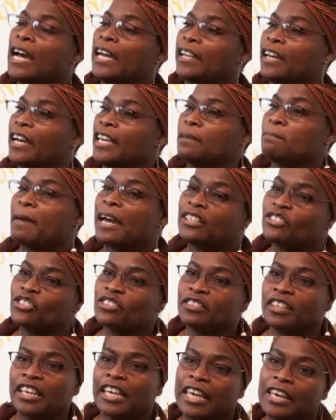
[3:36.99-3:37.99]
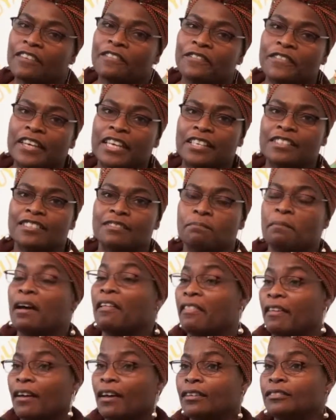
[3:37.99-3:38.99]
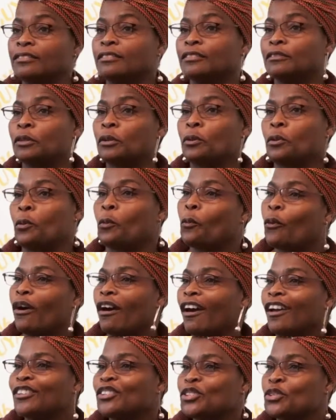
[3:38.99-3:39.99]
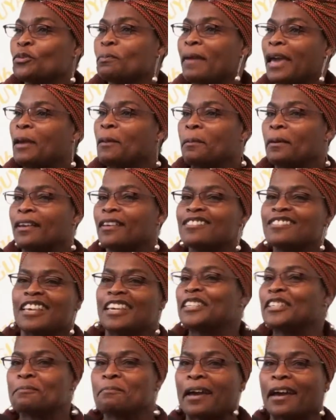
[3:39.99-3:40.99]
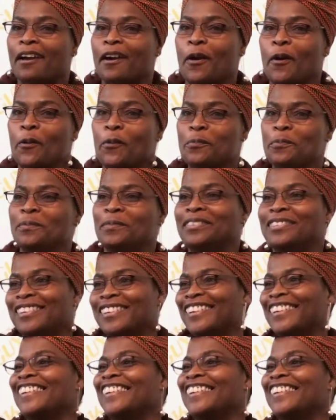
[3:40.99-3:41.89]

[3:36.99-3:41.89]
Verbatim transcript: And I imagined that if his mother were to maybe send him back home,